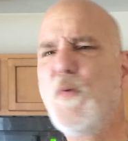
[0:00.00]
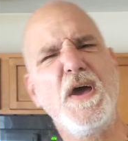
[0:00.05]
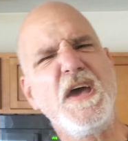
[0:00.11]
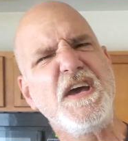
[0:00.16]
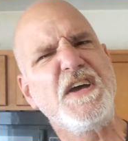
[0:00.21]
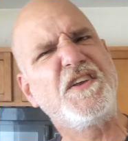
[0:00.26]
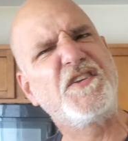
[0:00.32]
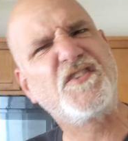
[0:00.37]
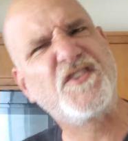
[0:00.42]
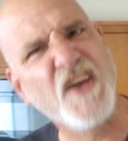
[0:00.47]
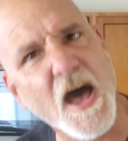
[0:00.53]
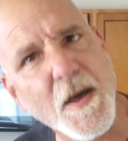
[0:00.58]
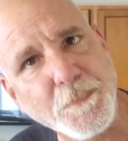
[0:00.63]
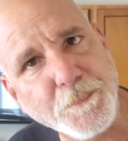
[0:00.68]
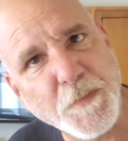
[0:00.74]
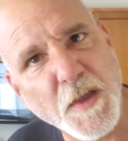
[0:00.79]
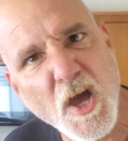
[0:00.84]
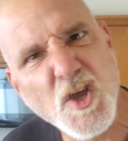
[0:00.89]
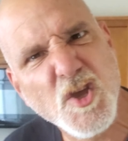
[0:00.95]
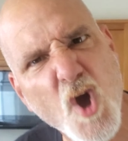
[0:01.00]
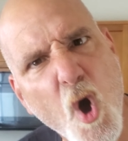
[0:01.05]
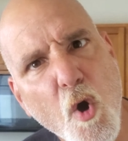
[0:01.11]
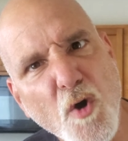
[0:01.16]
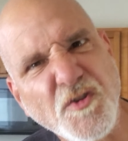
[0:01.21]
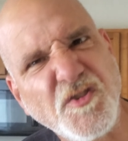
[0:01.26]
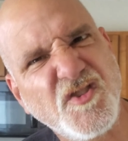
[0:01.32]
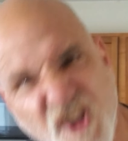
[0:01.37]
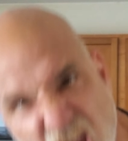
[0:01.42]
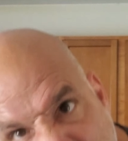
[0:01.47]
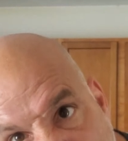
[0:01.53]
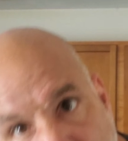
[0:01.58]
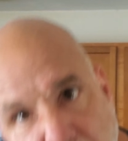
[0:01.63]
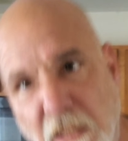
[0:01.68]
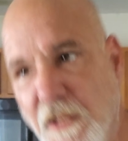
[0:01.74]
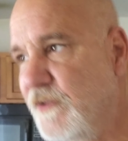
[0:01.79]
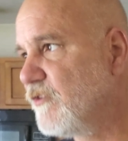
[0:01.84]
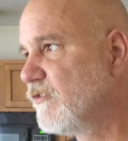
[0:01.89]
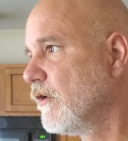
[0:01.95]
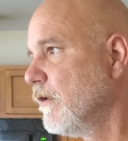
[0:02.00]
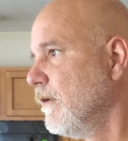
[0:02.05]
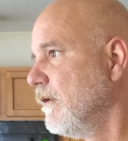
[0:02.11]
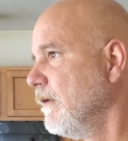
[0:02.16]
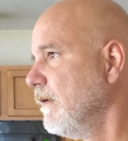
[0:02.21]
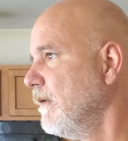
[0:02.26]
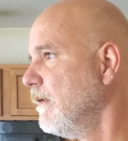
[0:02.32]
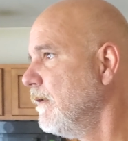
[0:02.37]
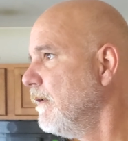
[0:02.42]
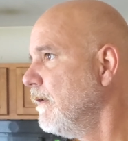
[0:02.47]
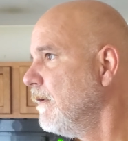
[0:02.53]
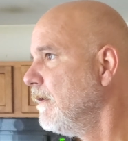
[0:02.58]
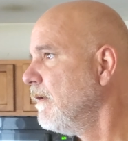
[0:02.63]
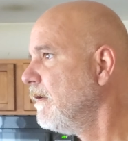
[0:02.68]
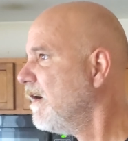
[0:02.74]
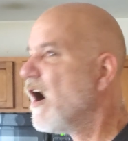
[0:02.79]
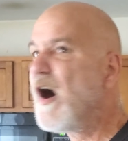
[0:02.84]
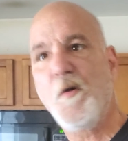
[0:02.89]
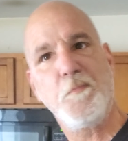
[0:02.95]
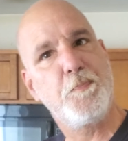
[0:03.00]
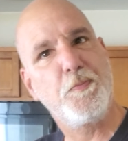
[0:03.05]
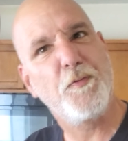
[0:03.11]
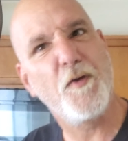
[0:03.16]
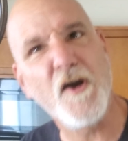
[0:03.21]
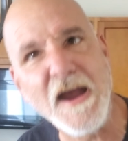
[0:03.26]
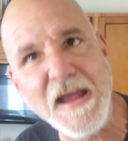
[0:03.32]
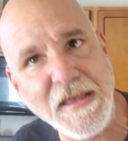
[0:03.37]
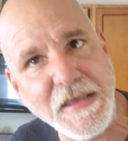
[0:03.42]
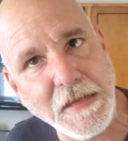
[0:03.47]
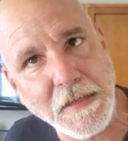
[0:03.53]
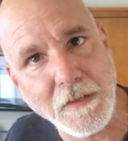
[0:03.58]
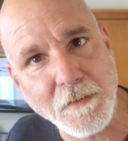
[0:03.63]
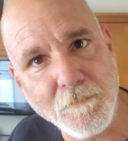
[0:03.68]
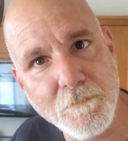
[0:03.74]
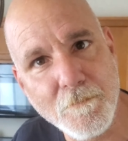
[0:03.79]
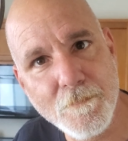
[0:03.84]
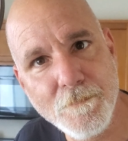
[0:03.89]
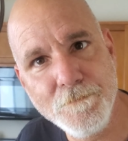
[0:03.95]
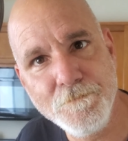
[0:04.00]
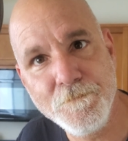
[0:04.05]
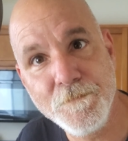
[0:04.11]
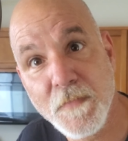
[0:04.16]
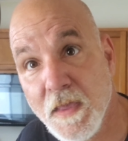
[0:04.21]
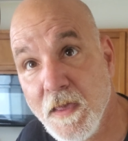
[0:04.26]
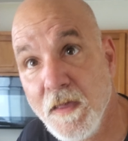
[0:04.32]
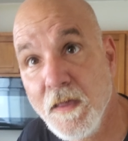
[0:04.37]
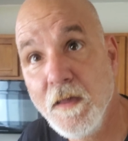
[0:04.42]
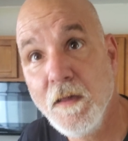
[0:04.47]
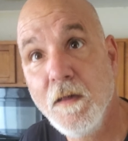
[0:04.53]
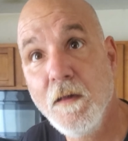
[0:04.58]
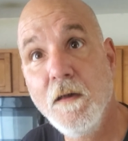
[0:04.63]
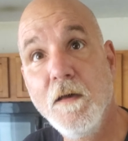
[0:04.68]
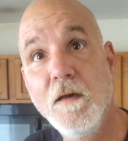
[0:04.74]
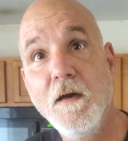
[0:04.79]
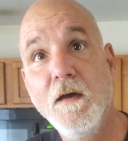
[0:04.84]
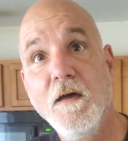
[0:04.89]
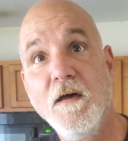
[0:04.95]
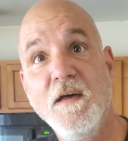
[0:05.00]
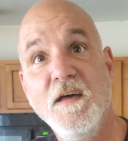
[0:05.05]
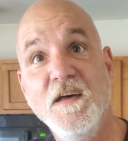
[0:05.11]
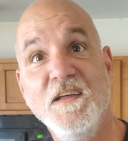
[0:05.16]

we accept your challenge of pranking. This is gonna be fun.